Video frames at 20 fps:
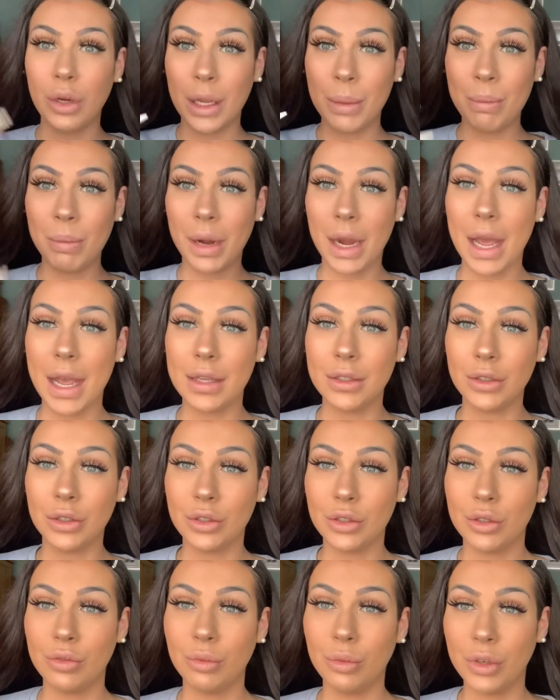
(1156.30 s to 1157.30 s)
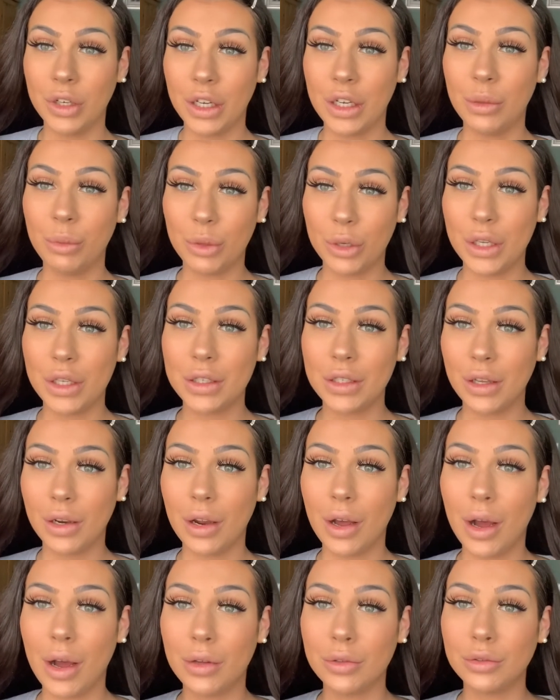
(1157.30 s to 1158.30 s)
in place because you really want it to
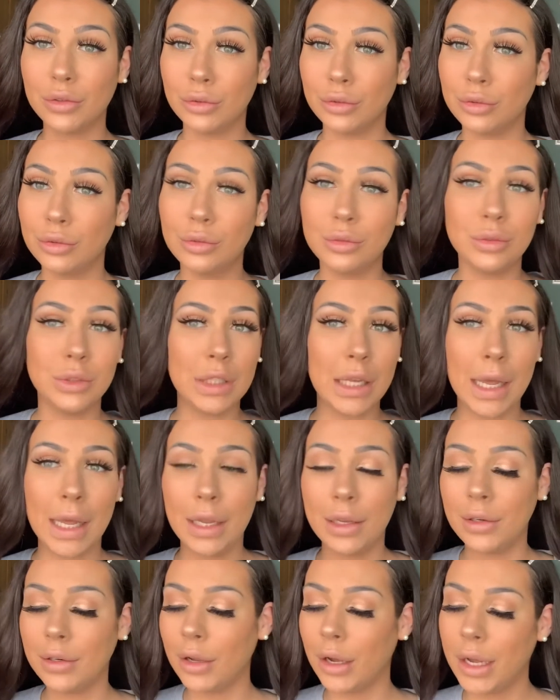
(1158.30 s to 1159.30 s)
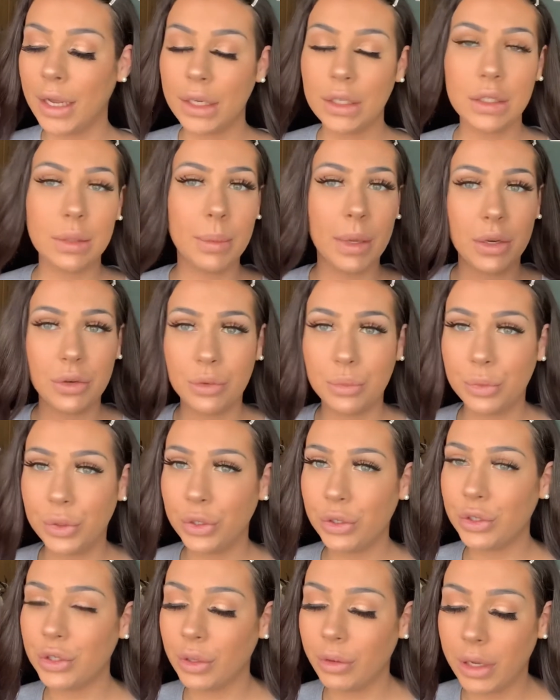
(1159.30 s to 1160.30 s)
last all day, night, depending on what
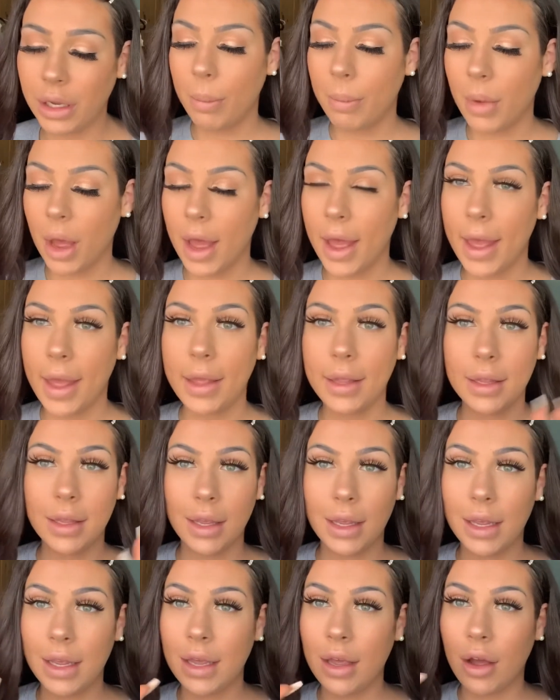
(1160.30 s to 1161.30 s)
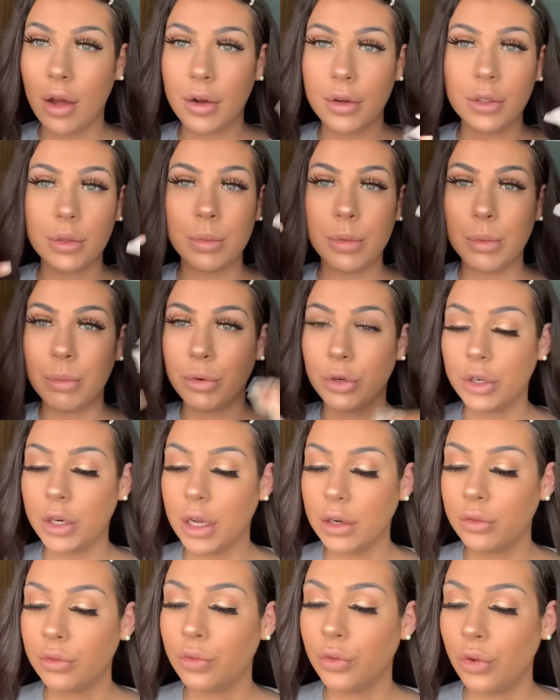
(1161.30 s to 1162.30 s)
you're doing, my key ultimate
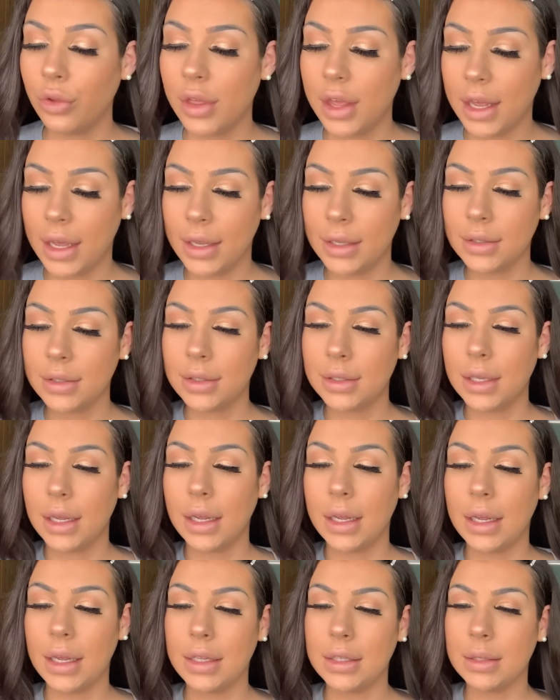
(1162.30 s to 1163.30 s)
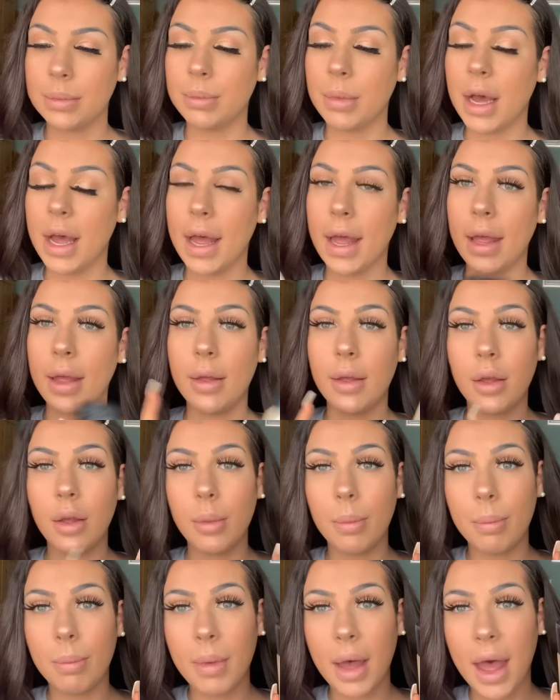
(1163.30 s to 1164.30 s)
product for this is my
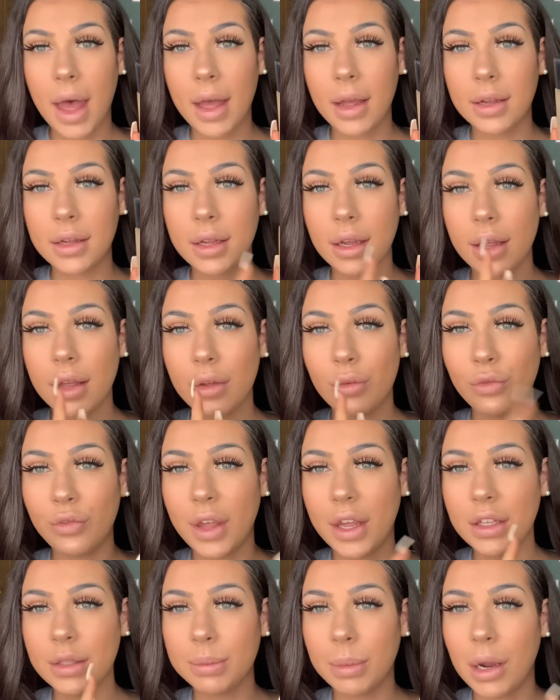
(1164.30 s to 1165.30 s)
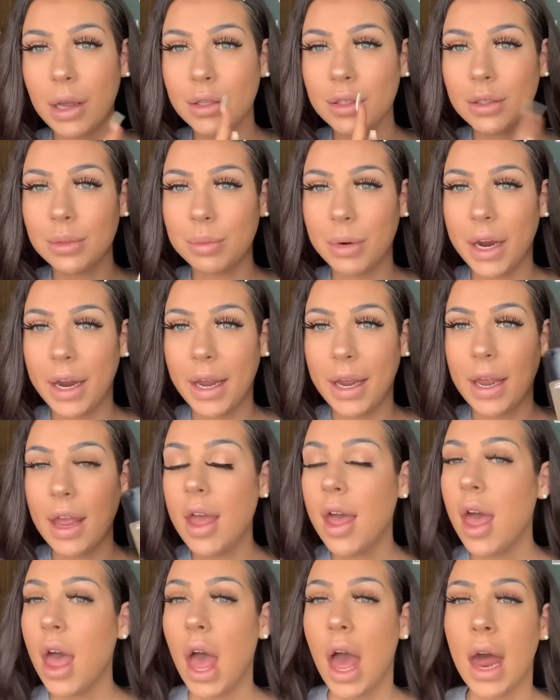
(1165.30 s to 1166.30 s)
MAC Fix Plus spray,
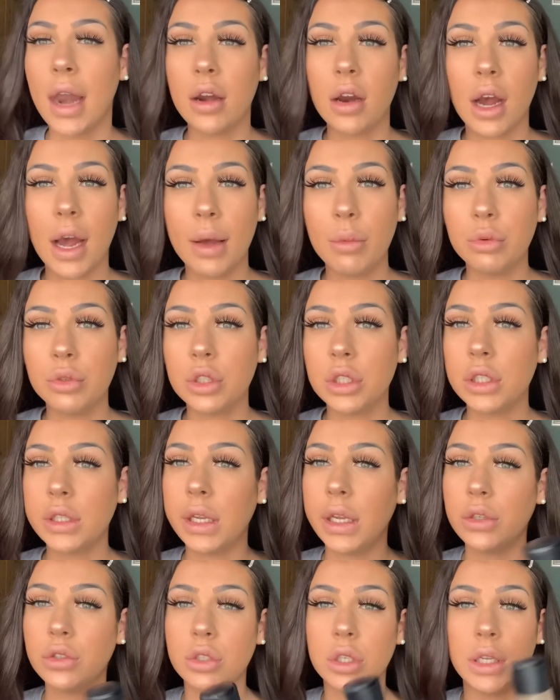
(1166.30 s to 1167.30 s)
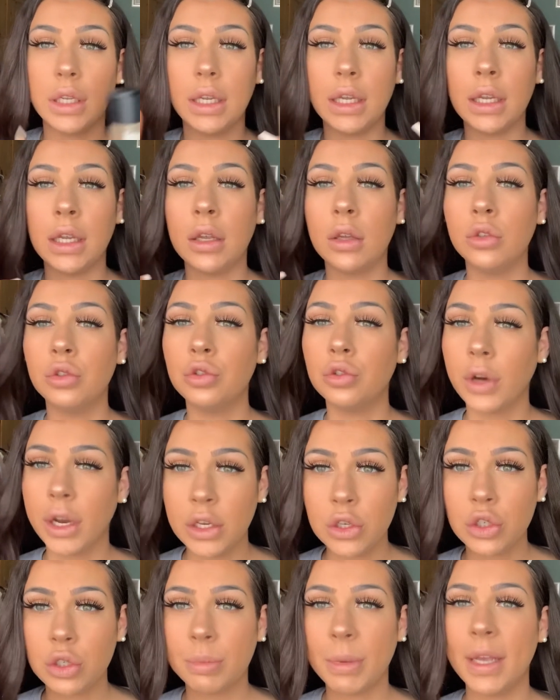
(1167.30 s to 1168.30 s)
and I will just literally
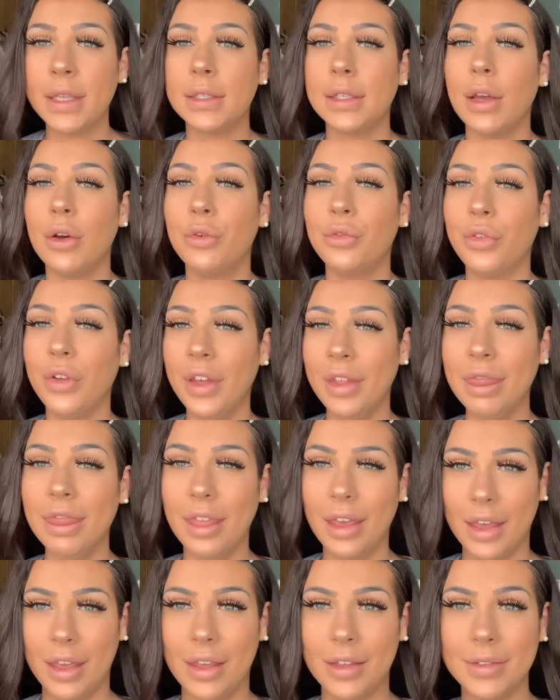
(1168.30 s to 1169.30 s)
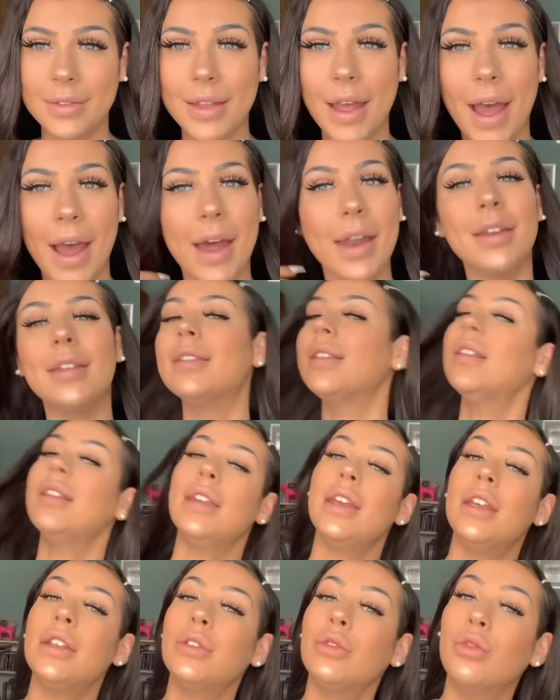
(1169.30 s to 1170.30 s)
drench myself in this, and
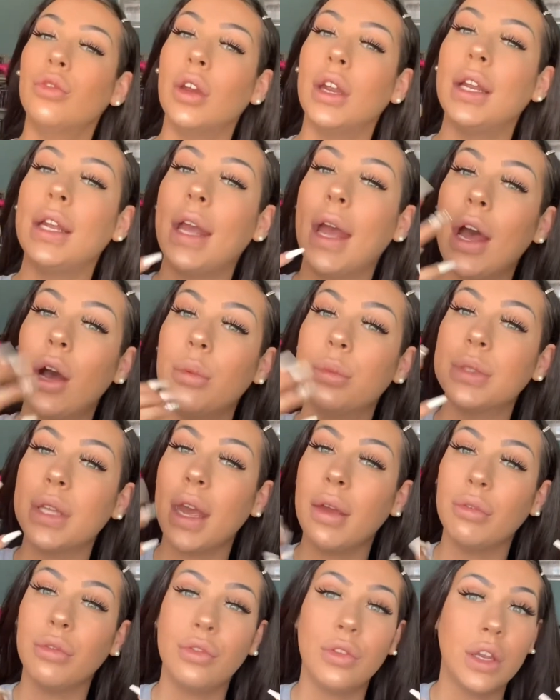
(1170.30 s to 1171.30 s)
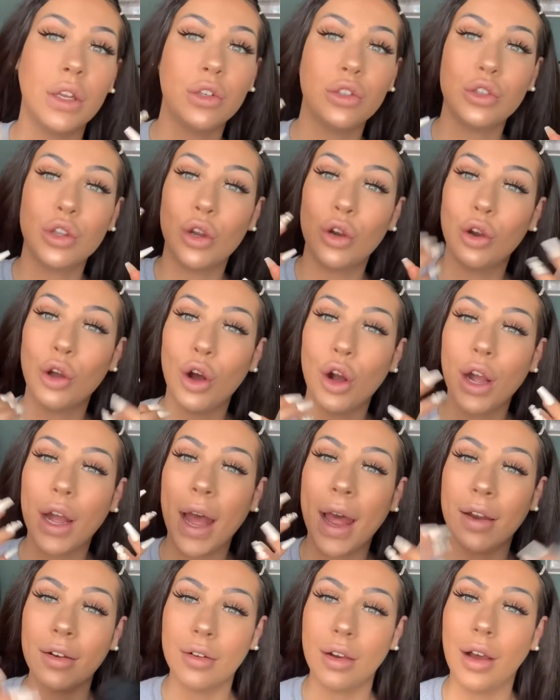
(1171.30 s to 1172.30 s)
this really helps everything to lock
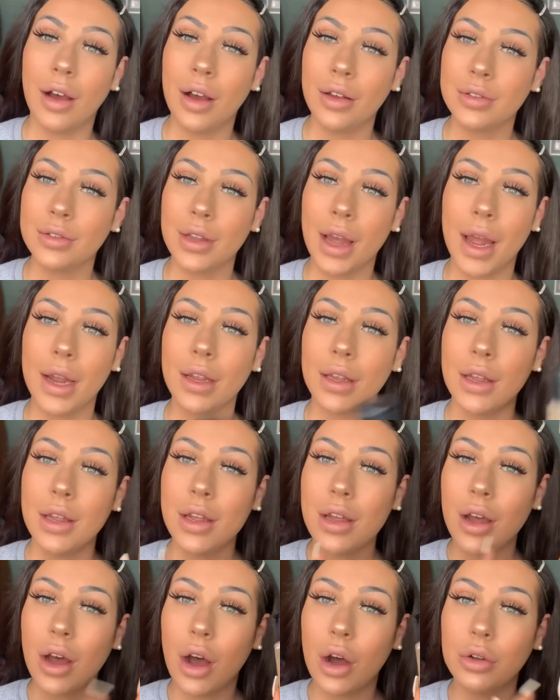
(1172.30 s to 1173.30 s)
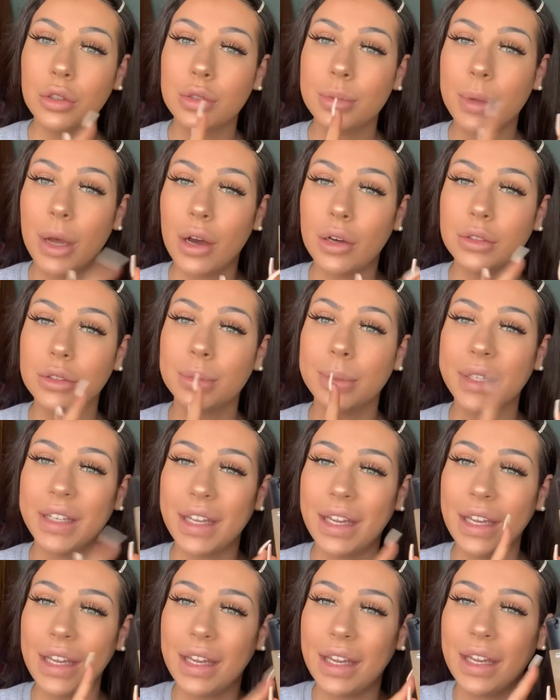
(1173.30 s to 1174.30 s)
and last. Like ultimate
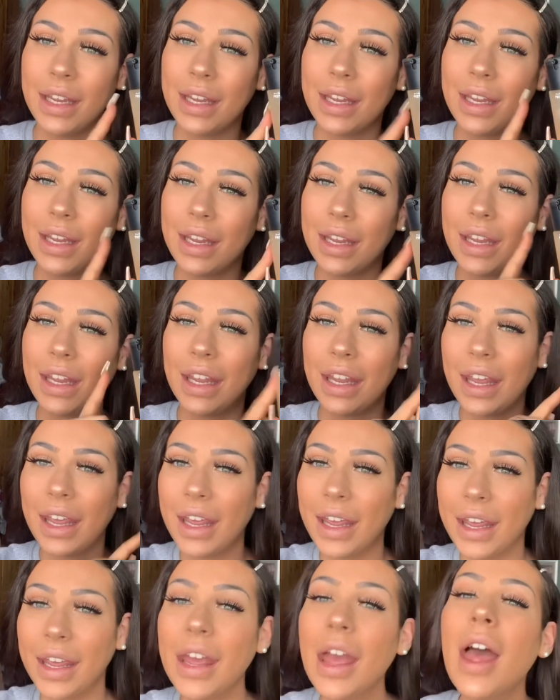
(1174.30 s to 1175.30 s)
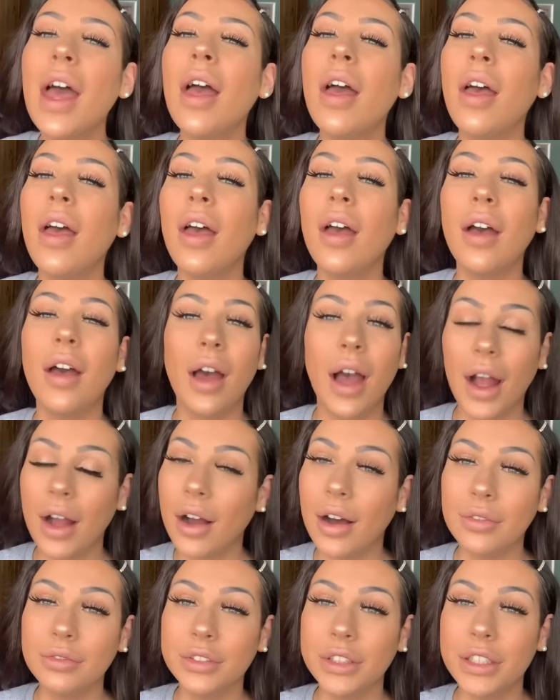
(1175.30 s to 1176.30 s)
key. I
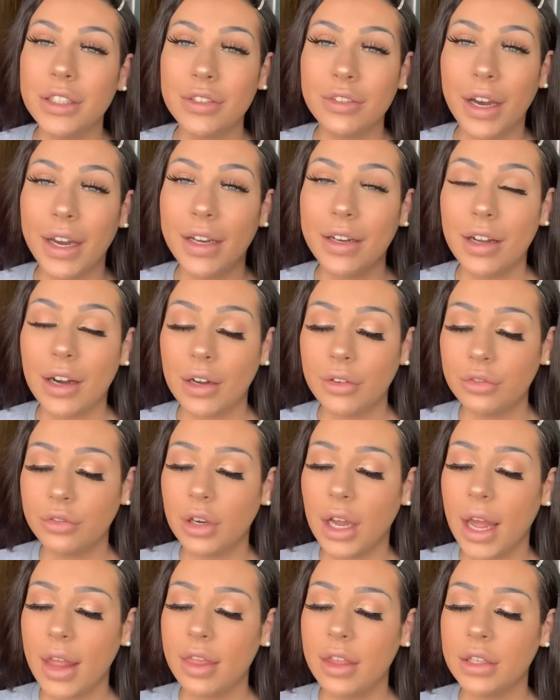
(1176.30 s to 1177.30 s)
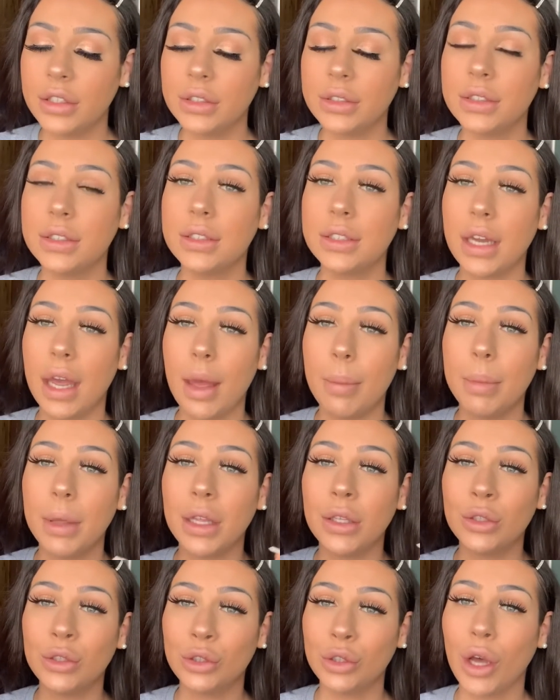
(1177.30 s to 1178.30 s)
can't reiterate enough, like, this step
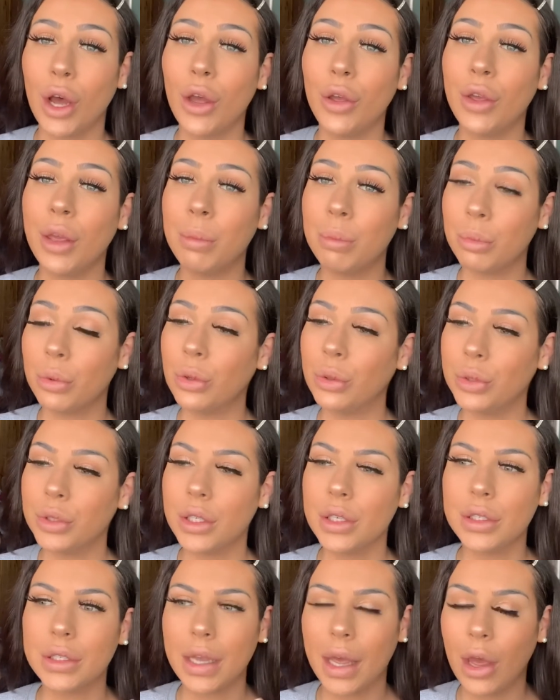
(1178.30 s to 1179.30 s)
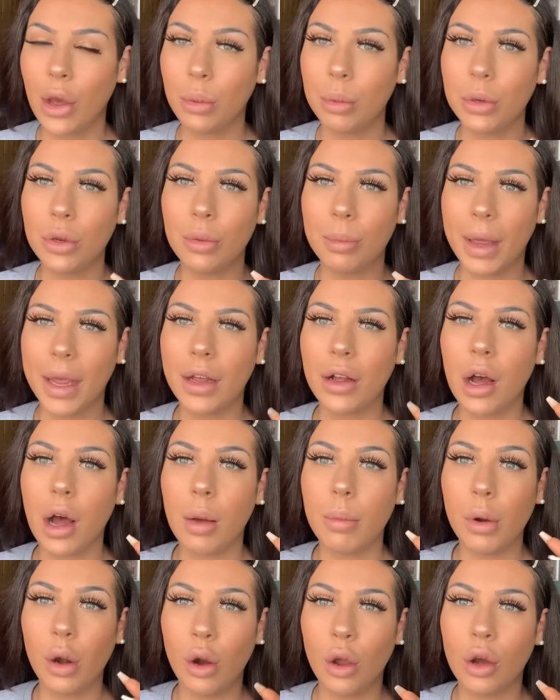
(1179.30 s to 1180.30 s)
is so important to helping your
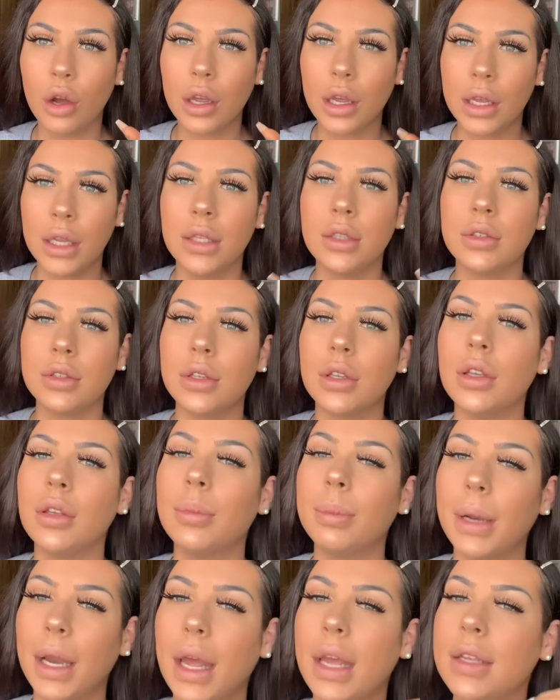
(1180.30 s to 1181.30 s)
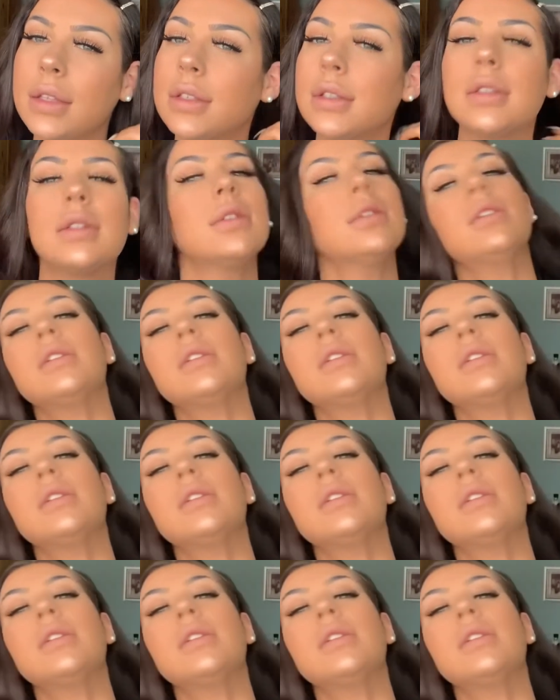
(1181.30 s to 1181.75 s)
makeup lock into place.